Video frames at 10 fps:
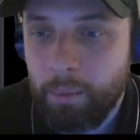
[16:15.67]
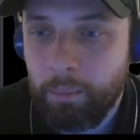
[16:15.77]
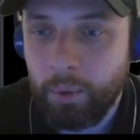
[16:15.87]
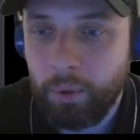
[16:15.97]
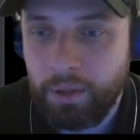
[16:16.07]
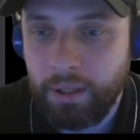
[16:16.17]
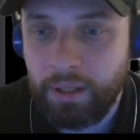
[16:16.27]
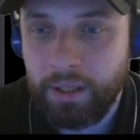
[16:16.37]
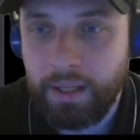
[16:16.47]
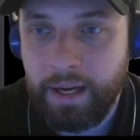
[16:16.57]
put the
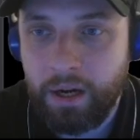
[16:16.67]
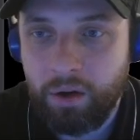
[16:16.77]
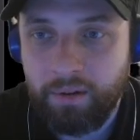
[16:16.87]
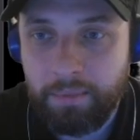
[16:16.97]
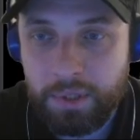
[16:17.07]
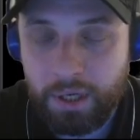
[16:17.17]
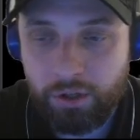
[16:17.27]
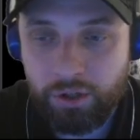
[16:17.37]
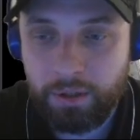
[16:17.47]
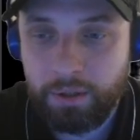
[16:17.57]
layer of
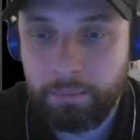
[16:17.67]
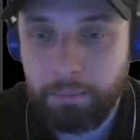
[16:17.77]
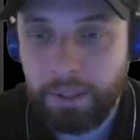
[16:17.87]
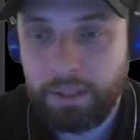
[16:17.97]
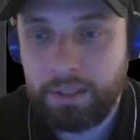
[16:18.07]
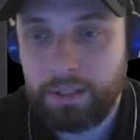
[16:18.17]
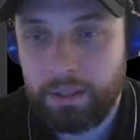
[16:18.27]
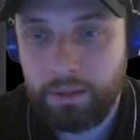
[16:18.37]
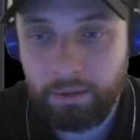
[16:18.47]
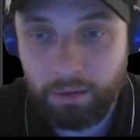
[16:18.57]
abstraction, because
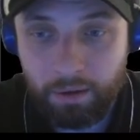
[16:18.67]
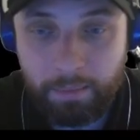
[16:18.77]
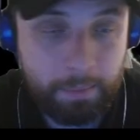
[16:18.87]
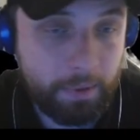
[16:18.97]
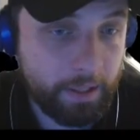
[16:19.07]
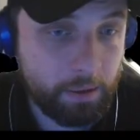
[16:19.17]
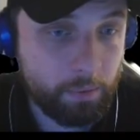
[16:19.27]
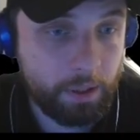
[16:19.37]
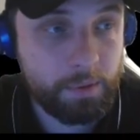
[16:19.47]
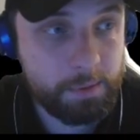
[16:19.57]
you remember like
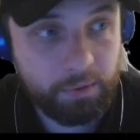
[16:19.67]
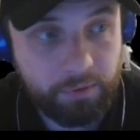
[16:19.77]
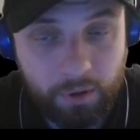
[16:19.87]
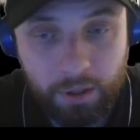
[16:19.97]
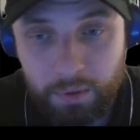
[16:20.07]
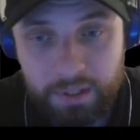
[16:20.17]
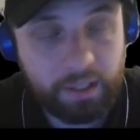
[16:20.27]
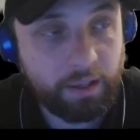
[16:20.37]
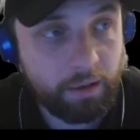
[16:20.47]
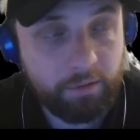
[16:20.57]
what it was before, it was like
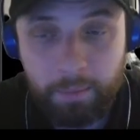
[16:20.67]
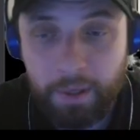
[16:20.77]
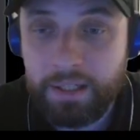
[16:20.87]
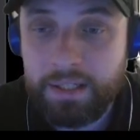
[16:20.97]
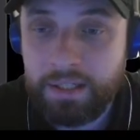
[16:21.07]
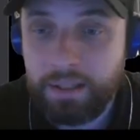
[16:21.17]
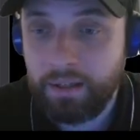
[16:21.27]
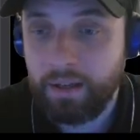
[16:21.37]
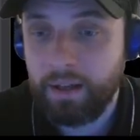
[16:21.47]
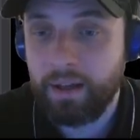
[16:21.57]
a lot of methods,
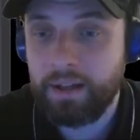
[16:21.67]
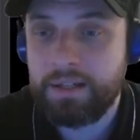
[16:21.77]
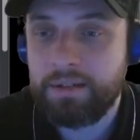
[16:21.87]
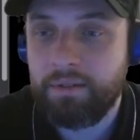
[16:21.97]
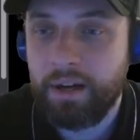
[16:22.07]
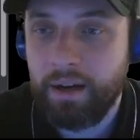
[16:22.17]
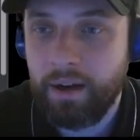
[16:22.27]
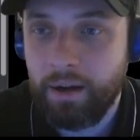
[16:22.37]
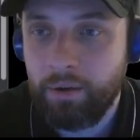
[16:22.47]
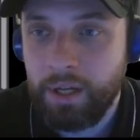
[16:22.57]
and right
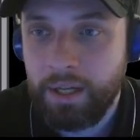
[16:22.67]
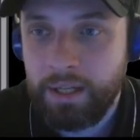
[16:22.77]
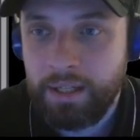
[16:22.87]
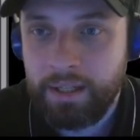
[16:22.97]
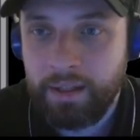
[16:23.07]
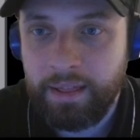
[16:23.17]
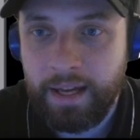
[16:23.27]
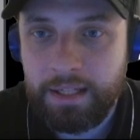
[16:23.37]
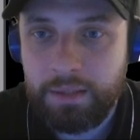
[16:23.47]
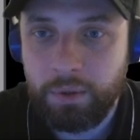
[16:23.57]
now
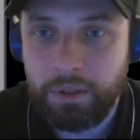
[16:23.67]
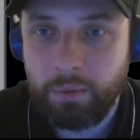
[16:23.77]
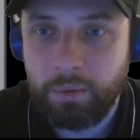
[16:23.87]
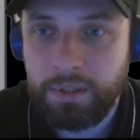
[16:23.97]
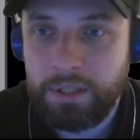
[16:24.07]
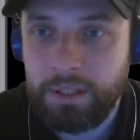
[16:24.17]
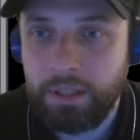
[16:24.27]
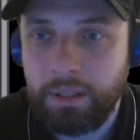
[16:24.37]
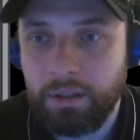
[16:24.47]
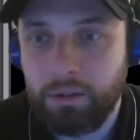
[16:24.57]
that's what you will
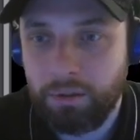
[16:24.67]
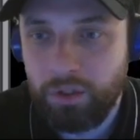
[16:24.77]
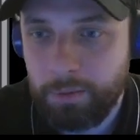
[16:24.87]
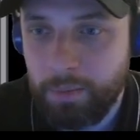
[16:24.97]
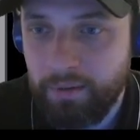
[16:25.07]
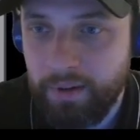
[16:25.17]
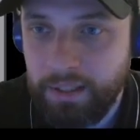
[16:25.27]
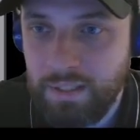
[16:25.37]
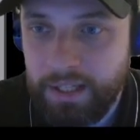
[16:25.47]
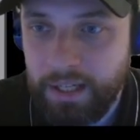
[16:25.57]
see. You can just provide
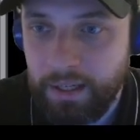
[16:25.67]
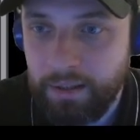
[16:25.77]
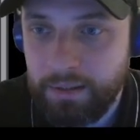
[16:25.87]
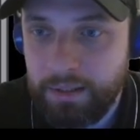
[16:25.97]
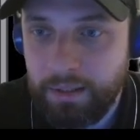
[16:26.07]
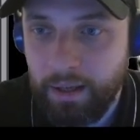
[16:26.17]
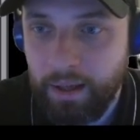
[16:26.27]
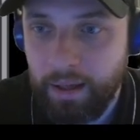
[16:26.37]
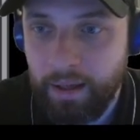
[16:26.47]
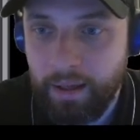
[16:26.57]
the titles,
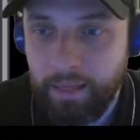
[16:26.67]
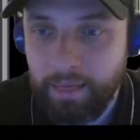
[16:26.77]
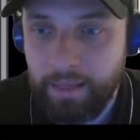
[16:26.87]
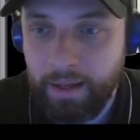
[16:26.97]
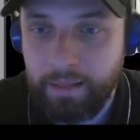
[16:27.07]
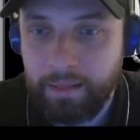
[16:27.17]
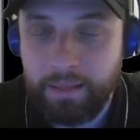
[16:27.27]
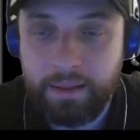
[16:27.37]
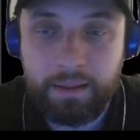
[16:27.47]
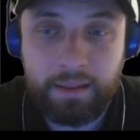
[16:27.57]
and then
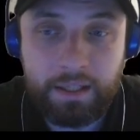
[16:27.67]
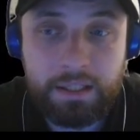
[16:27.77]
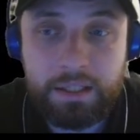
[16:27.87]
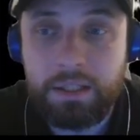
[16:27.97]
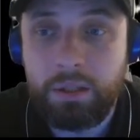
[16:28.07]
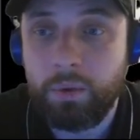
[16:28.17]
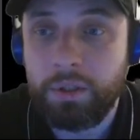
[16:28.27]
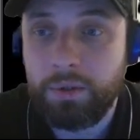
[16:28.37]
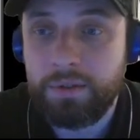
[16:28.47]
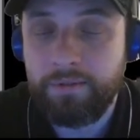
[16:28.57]
this you will
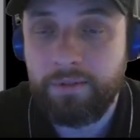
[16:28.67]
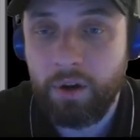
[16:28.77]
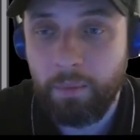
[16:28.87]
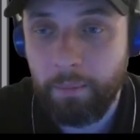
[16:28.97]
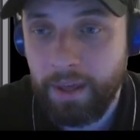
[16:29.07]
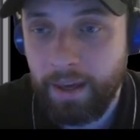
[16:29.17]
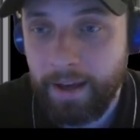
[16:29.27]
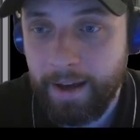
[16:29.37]
use from the